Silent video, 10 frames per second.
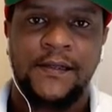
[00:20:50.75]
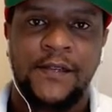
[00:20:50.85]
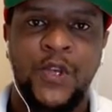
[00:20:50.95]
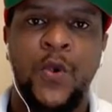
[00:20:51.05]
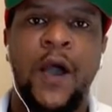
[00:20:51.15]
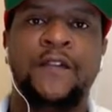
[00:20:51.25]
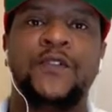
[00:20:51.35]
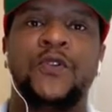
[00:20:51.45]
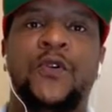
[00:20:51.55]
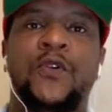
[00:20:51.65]
you have
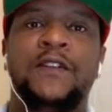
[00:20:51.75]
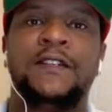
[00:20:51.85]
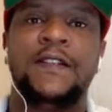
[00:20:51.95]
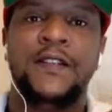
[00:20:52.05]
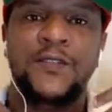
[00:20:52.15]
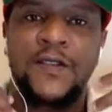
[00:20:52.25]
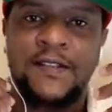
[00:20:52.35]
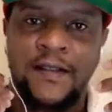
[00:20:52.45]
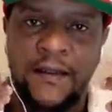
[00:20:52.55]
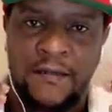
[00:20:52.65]
to
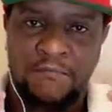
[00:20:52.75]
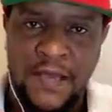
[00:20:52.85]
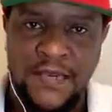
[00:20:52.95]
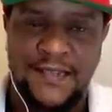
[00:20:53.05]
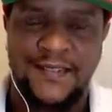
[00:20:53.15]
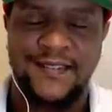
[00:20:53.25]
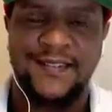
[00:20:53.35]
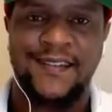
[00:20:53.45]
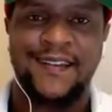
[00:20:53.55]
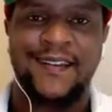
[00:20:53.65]
continuously repeat,
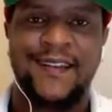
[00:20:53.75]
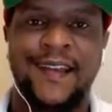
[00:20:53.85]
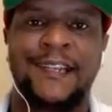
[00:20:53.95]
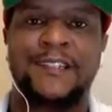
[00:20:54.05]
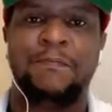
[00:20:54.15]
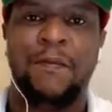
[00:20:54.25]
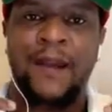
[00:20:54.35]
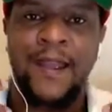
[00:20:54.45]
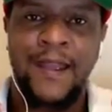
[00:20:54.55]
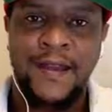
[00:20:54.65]

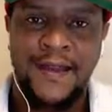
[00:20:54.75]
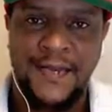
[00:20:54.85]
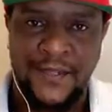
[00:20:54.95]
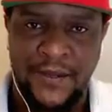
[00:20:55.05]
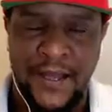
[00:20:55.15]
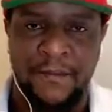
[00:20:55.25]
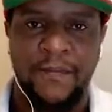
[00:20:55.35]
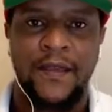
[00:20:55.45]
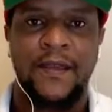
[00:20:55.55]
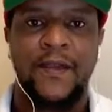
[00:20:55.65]
explaining to them
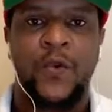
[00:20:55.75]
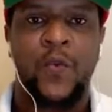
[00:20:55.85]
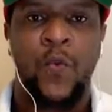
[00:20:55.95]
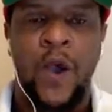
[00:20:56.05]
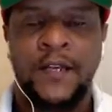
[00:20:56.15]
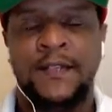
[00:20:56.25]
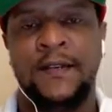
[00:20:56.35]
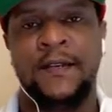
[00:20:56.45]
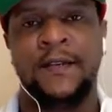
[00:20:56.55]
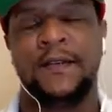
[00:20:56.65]
what to
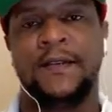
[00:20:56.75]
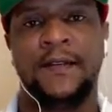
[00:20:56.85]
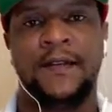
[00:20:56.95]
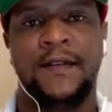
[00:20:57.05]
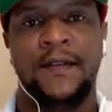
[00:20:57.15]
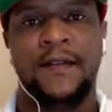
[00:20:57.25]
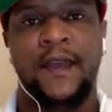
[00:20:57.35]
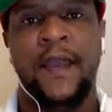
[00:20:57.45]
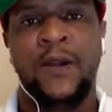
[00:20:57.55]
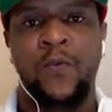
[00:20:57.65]
do
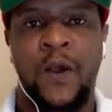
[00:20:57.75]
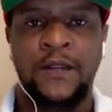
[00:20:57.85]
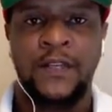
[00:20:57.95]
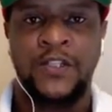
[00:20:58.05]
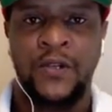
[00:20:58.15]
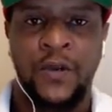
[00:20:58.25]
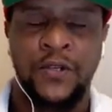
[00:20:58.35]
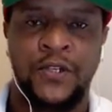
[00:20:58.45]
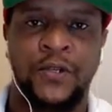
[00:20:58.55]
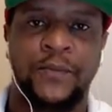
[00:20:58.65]
and what they should
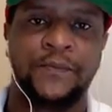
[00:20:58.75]
not do.